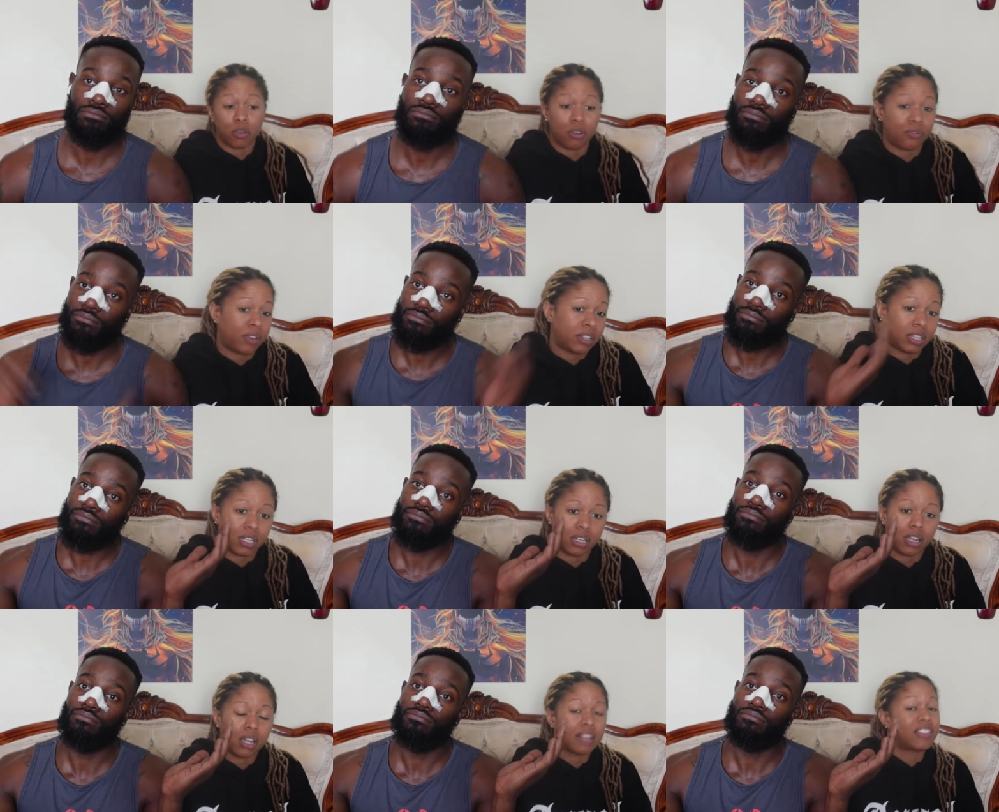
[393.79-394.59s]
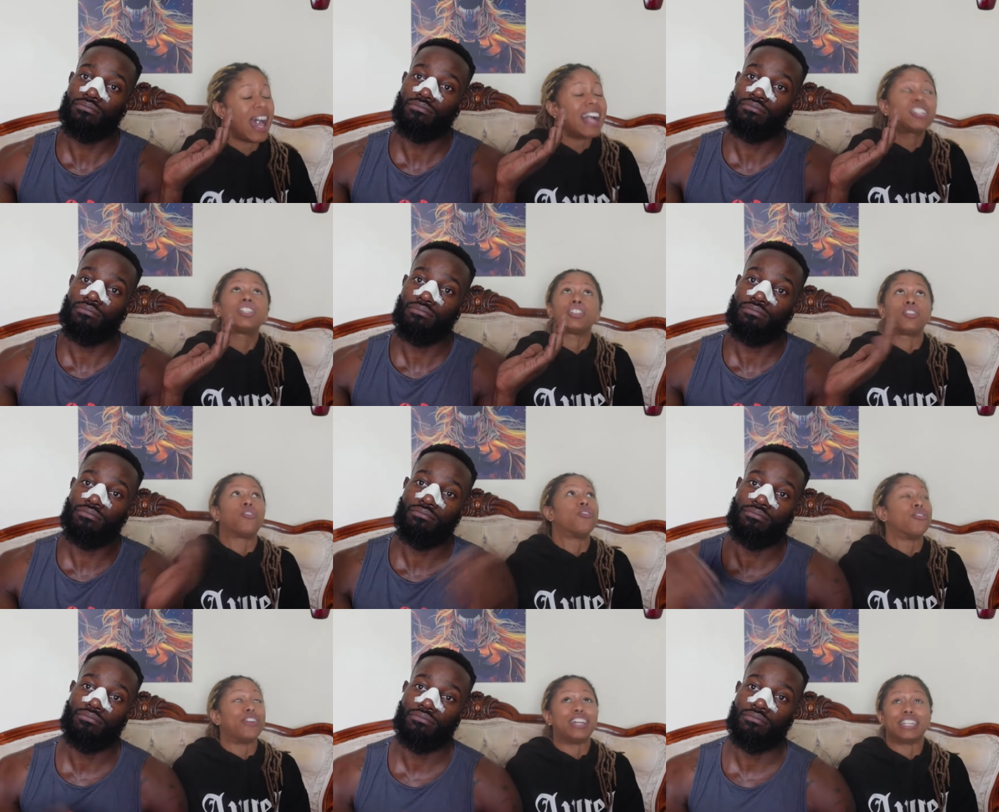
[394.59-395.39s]
Speaker 1: right there. That just
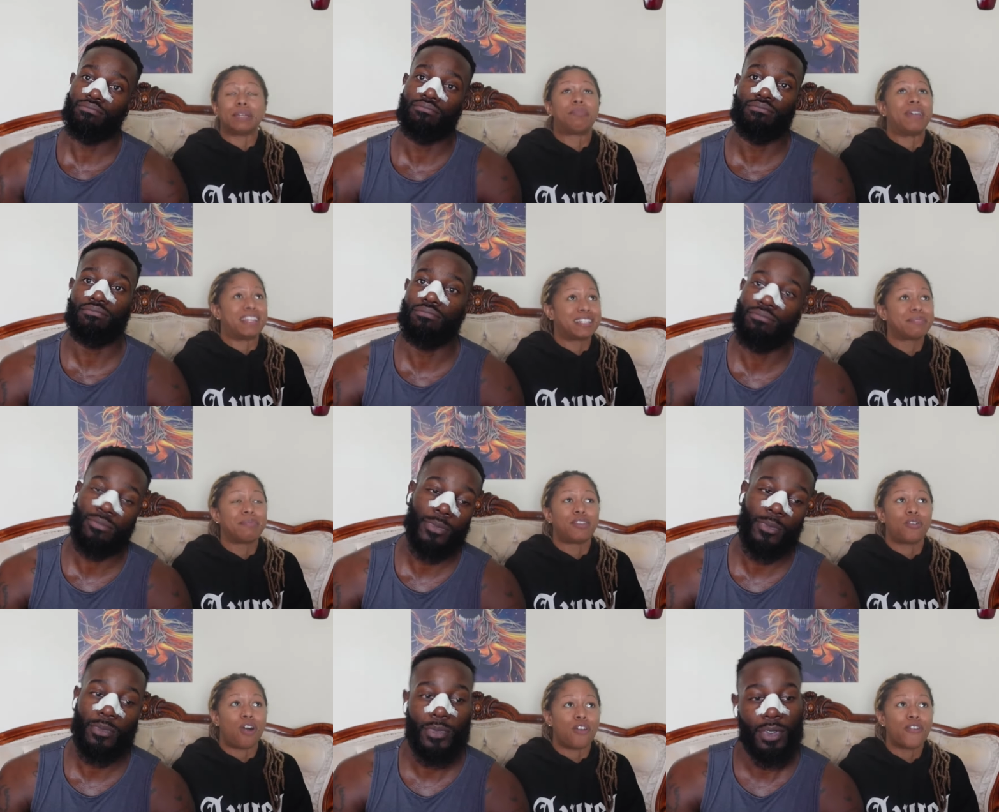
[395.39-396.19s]
really pissed me off.